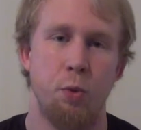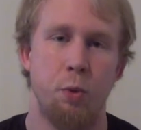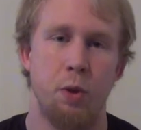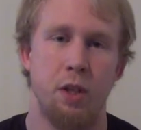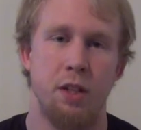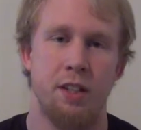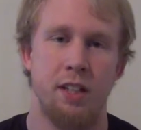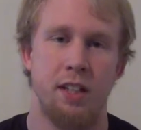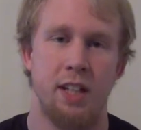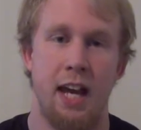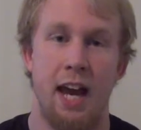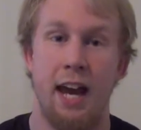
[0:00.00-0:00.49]

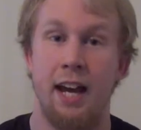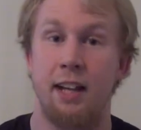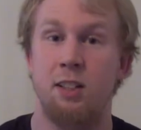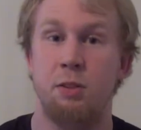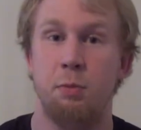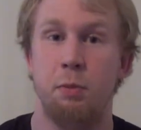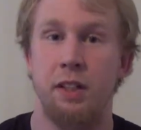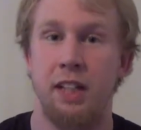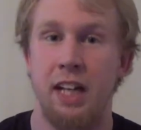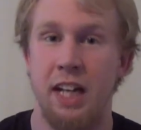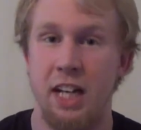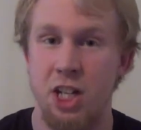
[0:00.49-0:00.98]
with an
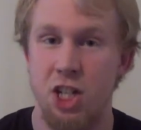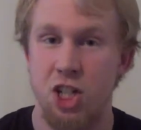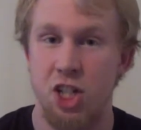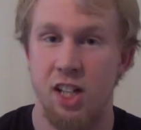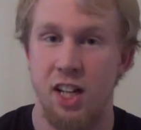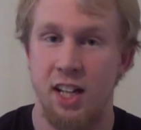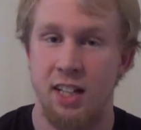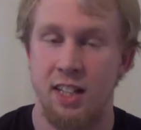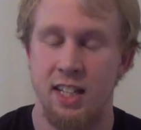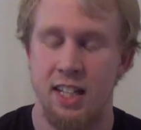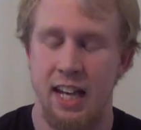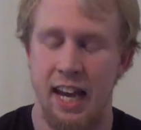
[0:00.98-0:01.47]

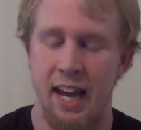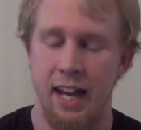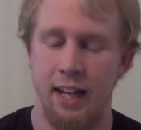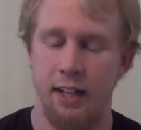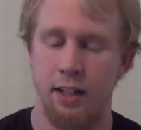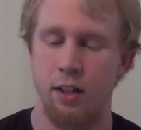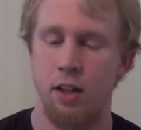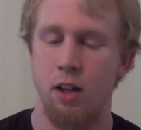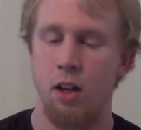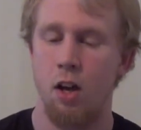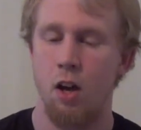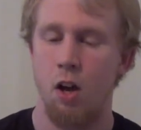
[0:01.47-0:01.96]
explanation at the
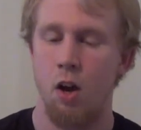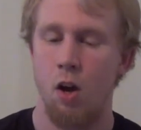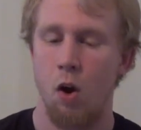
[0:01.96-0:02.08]
end,